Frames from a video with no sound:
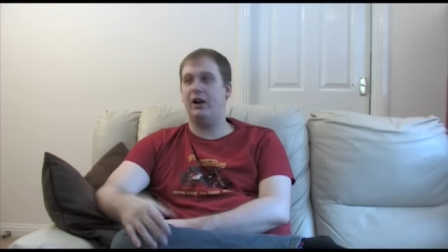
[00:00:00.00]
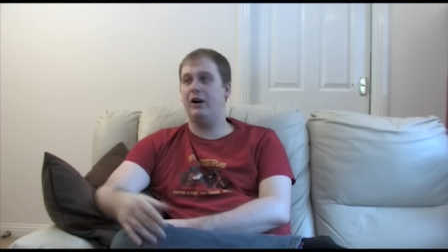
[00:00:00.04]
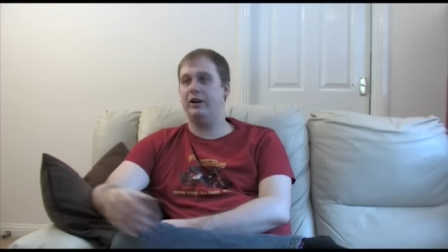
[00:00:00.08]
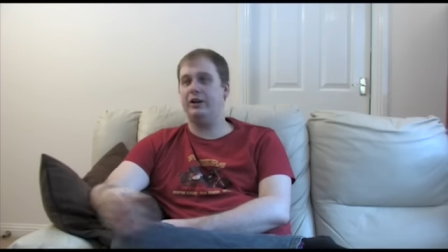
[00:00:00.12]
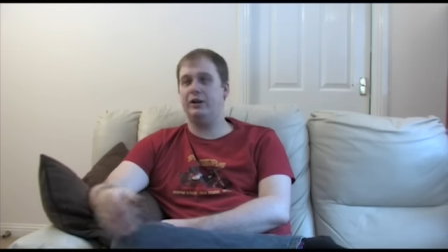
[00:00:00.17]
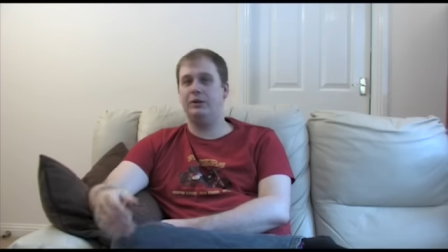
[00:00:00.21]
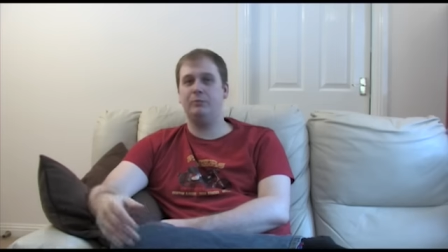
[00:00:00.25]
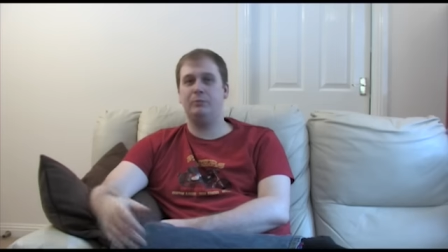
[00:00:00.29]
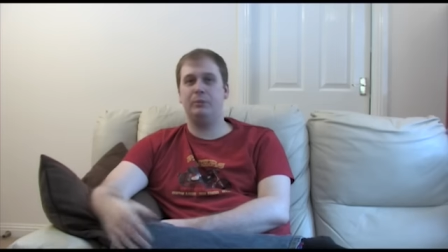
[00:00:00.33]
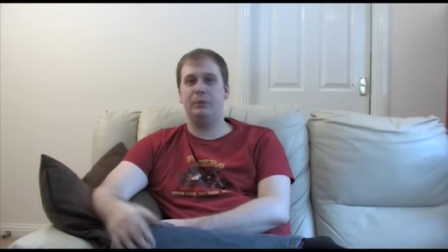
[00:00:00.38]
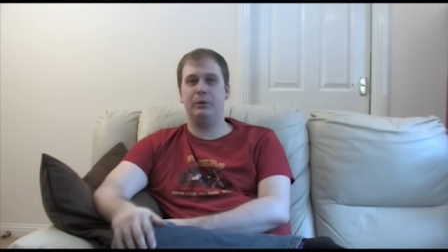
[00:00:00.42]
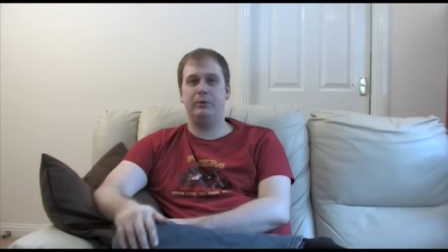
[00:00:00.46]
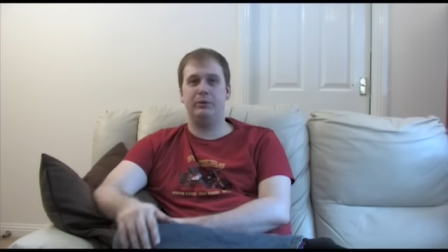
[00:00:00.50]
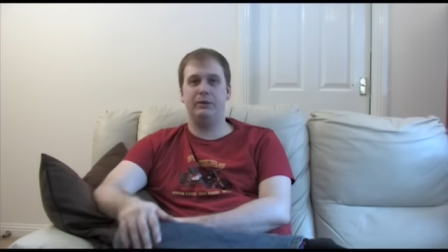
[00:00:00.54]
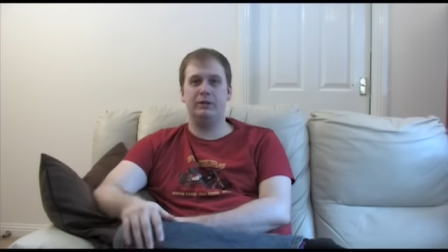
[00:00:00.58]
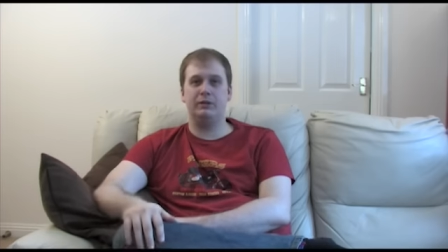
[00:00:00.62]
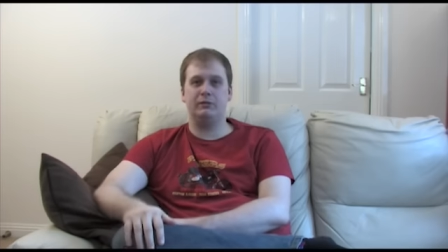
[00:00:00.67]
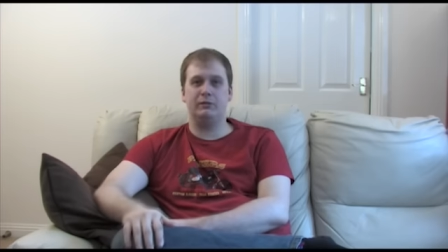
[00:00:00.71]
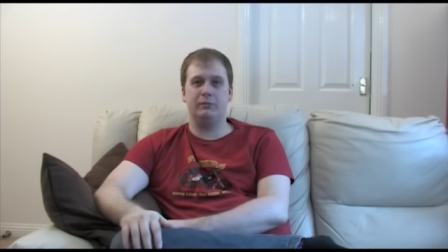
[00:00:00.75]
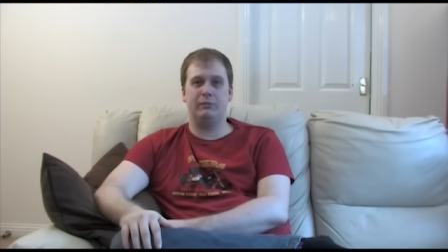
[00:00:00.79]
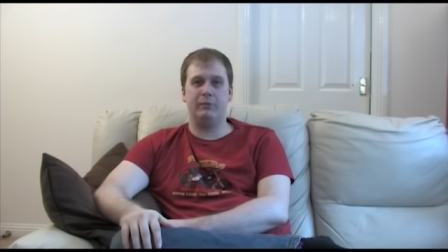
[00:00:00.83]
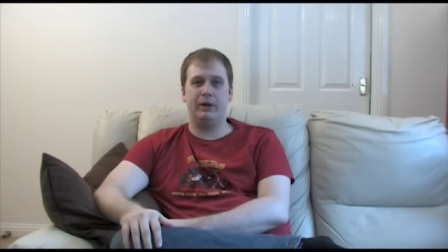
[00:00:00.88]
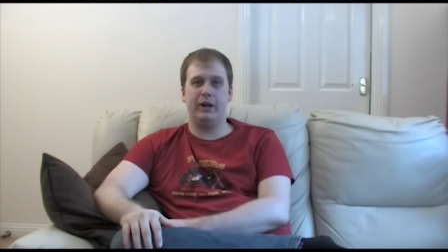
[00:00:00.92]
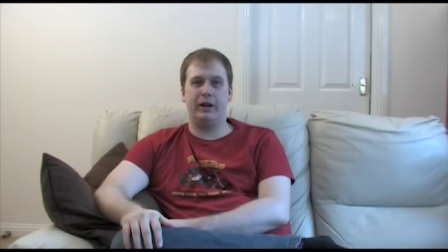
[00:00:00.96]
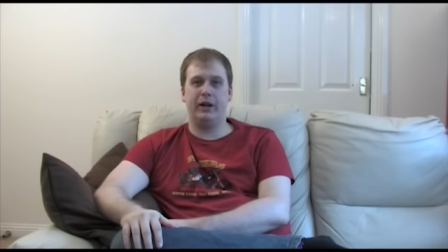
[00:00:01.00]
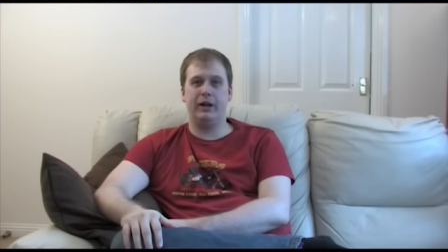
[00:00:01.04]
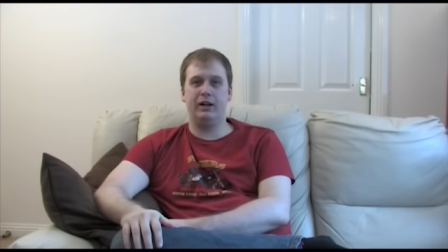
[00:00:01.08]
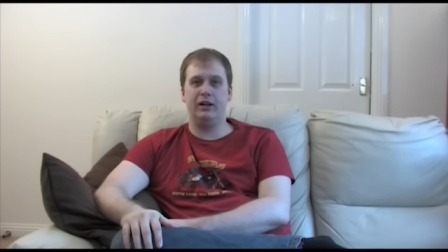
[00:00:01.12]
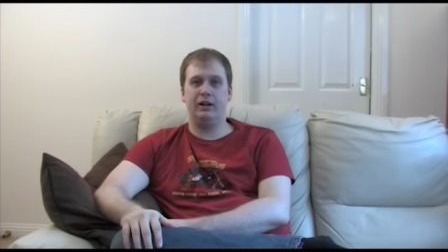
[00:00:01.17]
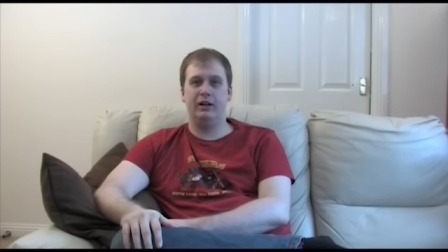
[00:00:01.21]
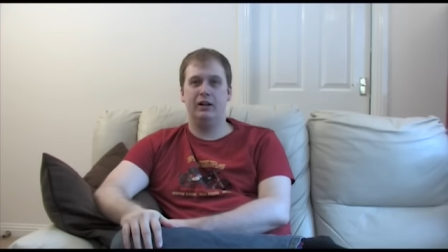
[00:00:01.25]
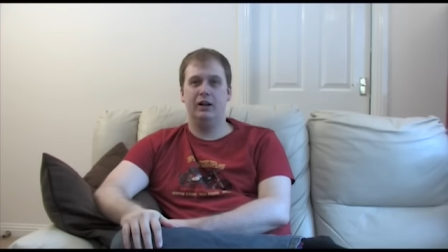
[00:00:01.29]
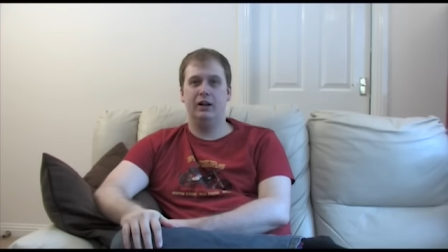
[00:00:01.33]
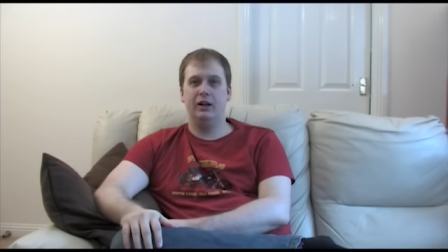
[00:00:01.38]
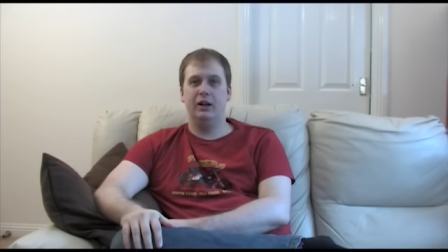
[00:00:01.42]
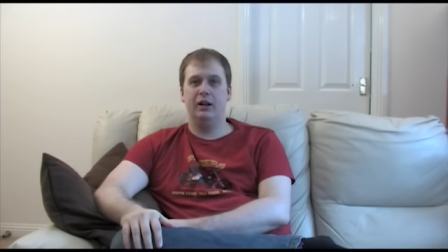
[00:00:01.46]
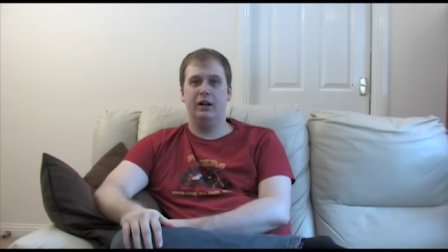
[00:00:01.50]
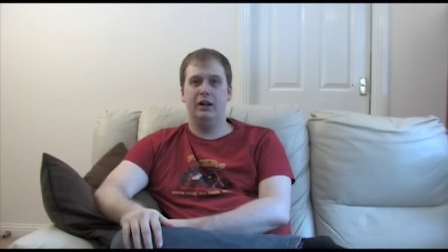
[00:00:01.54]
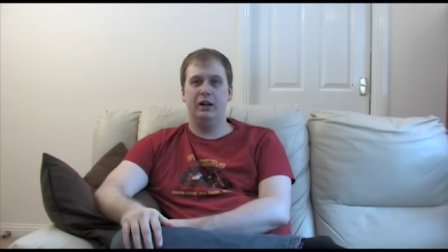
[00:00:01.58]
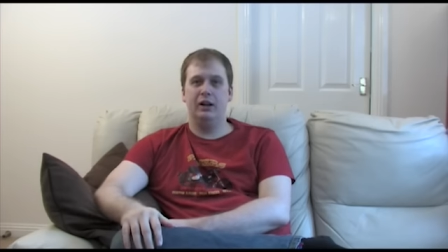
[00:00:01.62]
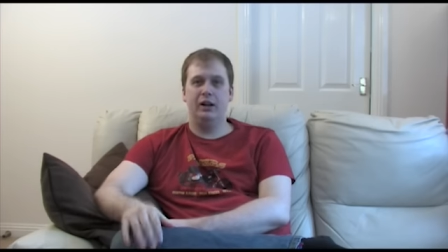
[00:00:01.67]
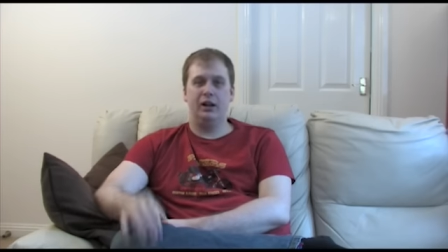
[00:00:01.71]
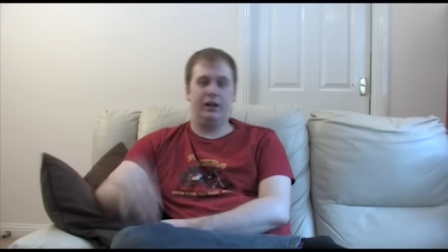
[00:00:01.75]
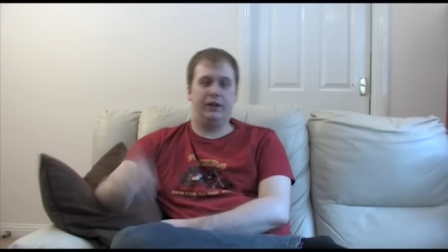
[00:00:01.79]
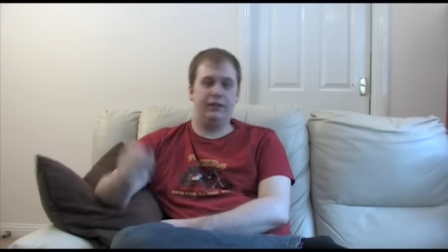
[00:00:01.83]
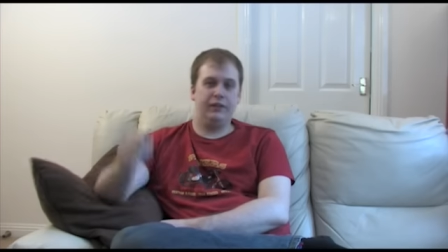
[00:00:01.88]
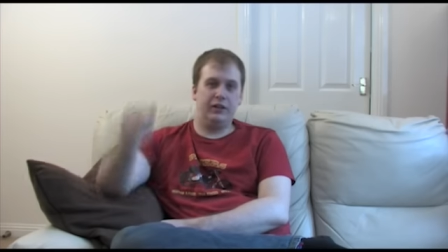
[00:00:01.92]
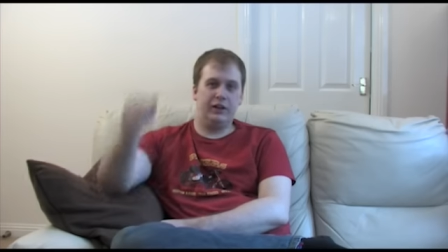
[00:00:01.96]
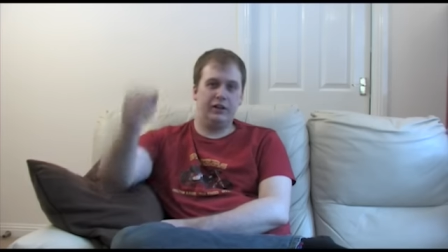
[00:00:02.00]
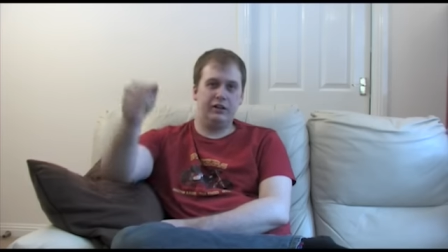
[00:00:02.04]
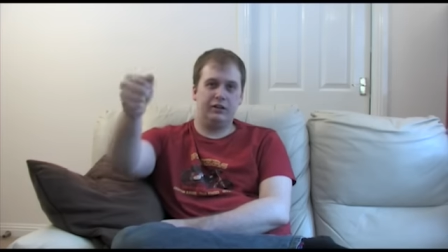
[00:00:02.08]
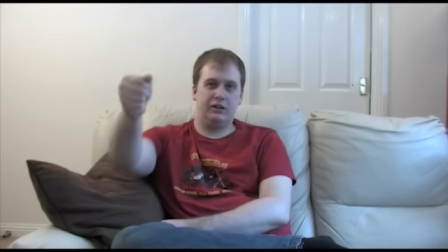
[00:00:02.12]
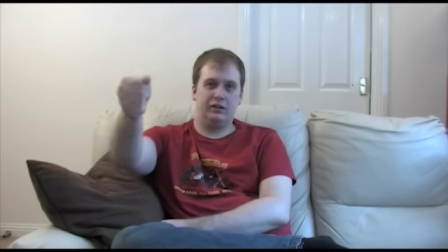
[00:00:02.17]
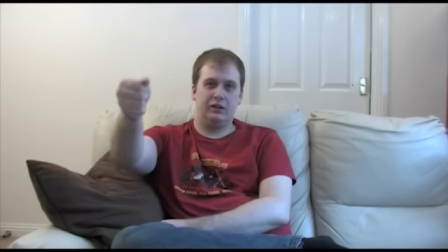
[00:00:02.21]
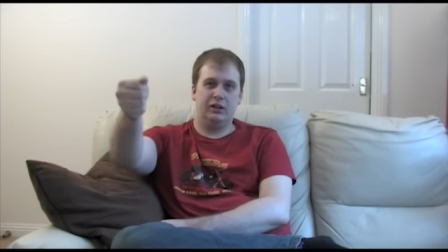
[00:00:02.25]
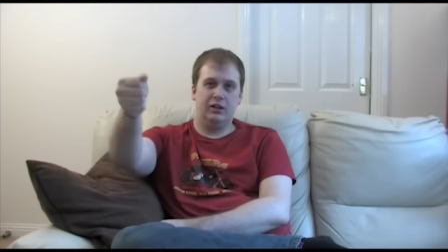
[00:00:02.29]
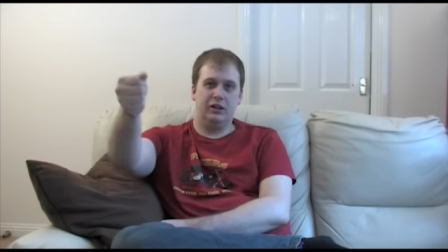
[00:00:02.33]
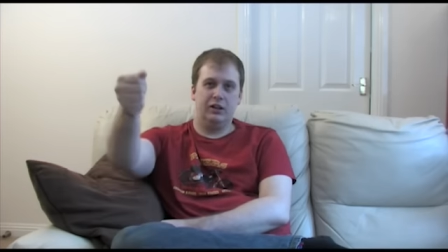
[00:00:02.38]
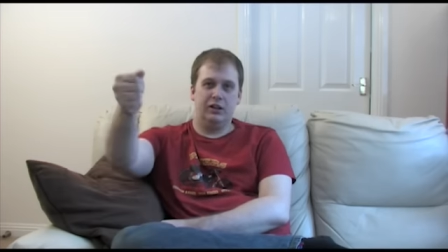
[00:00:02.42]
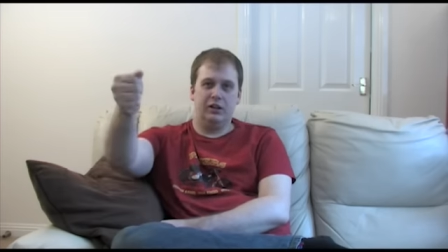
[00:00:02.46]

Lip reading: I could poo into a bag and then